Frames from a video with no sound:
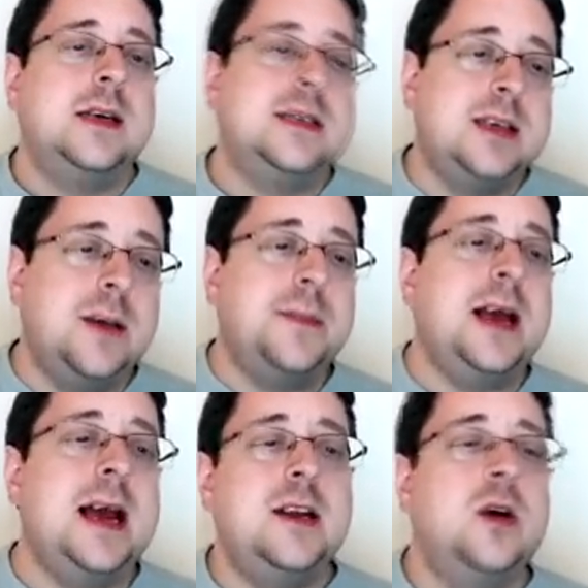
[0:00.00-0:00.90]
Now,
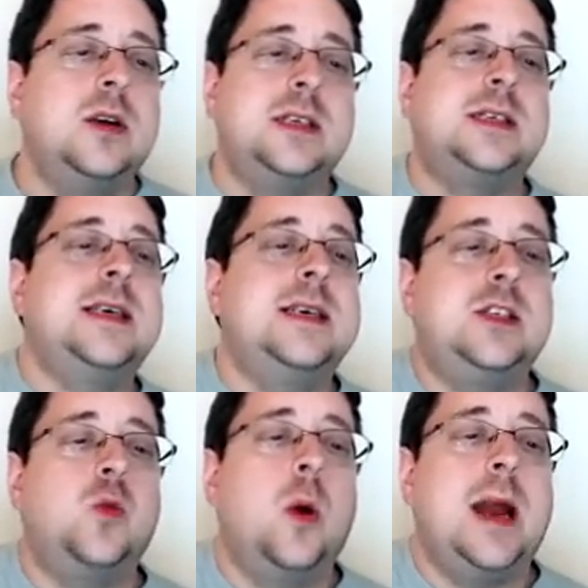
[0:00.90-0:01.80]
something I noticed
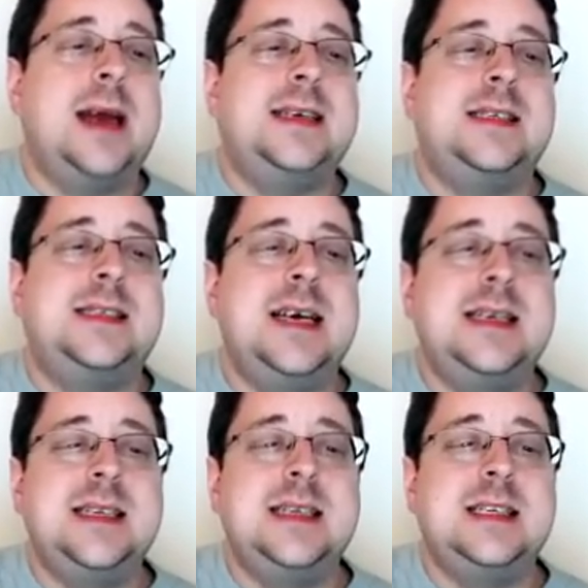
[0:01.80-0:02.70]
is when I
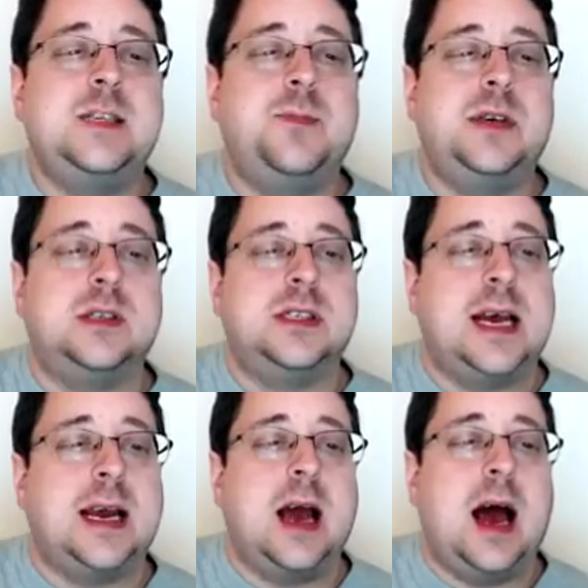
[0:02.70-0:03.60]
extended this
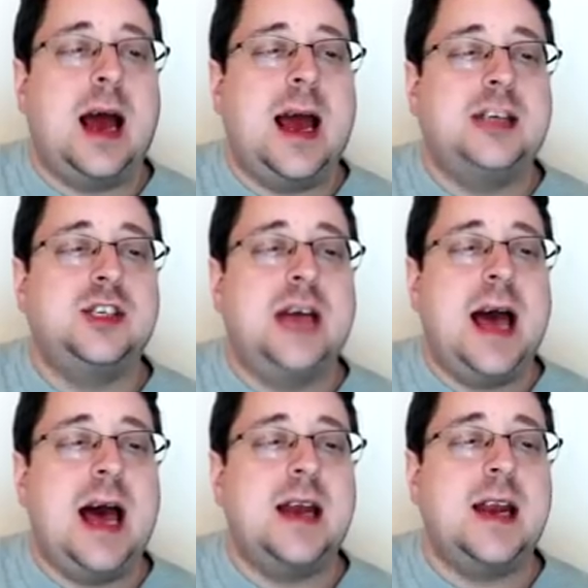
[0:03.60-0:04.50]
building, I
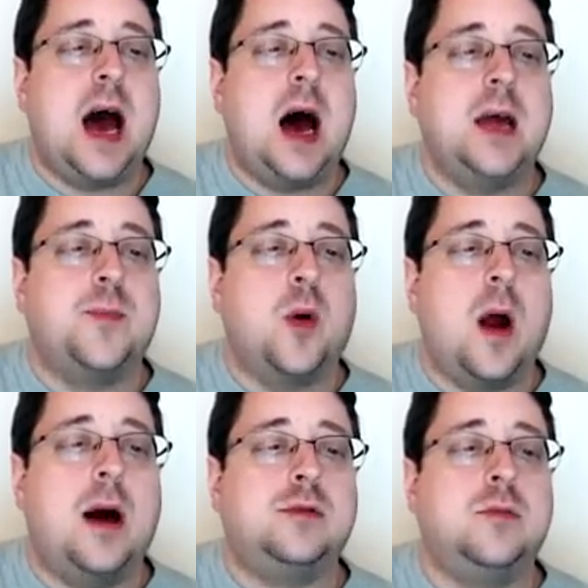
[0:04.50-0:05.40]
actually had an odd
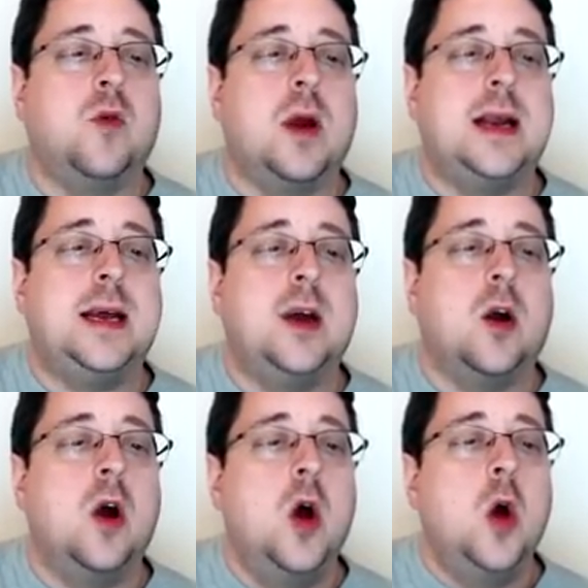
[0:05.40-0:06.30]
problem right
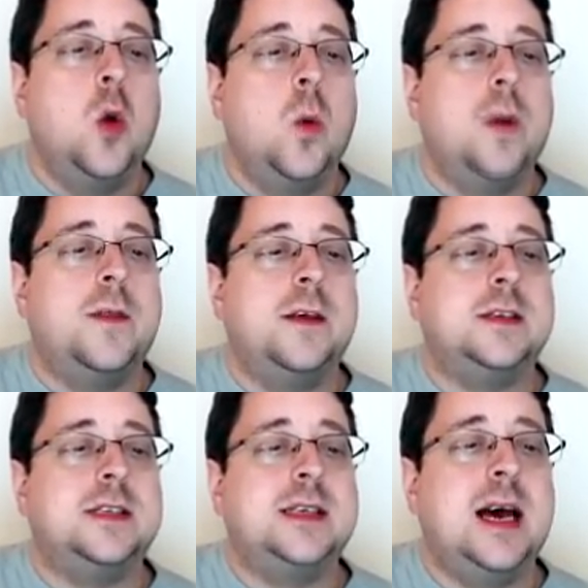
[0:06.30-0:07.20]
here where
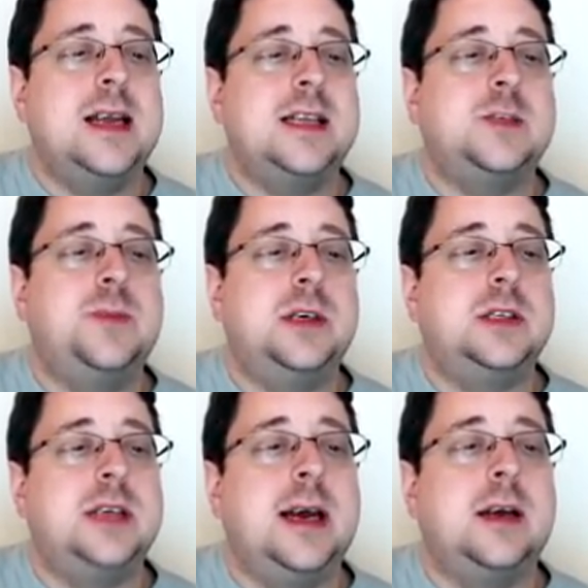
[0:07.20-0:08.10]
the side of this
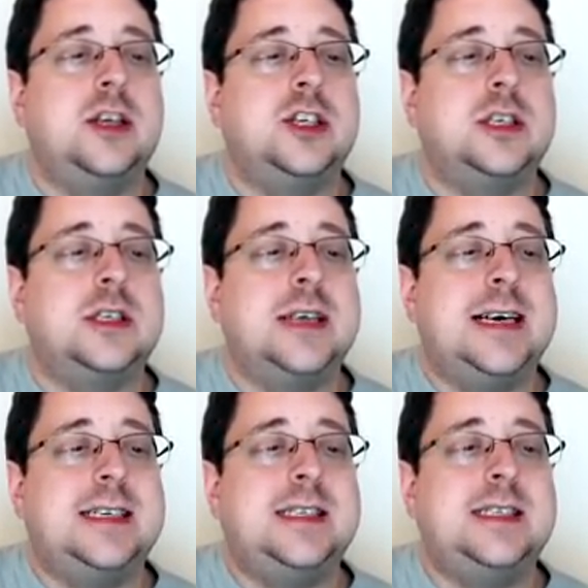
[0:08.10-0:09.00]
building just
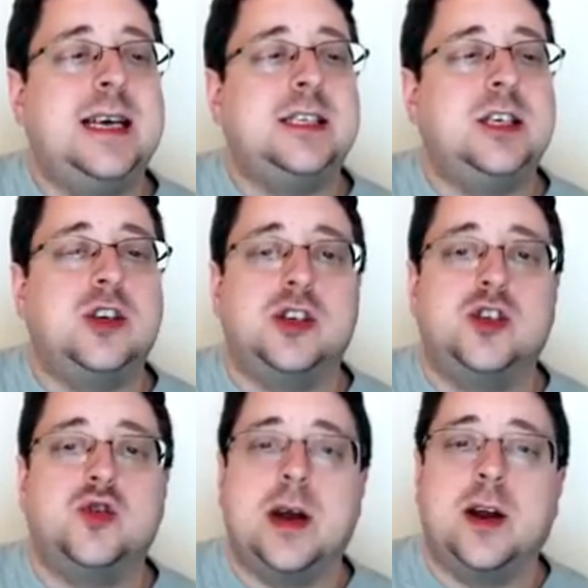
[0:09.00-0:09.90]

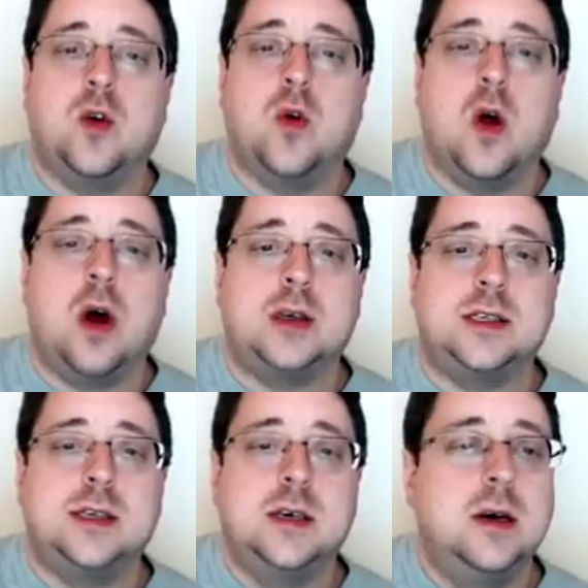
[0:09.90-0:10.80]
extended straight
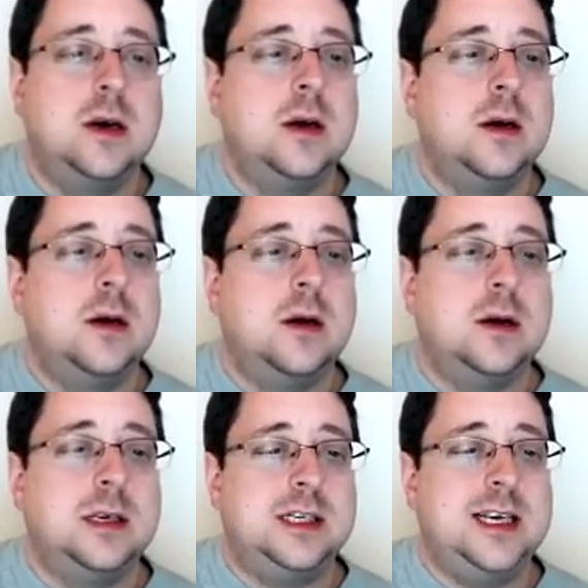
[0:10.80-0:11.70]
across.
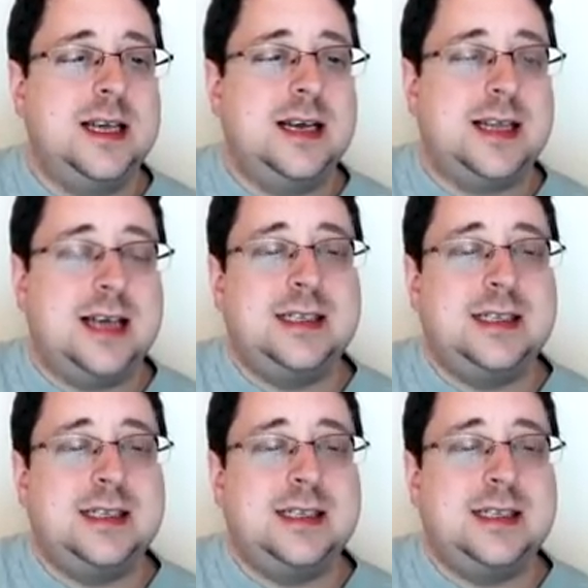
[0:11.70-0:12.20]
You see that?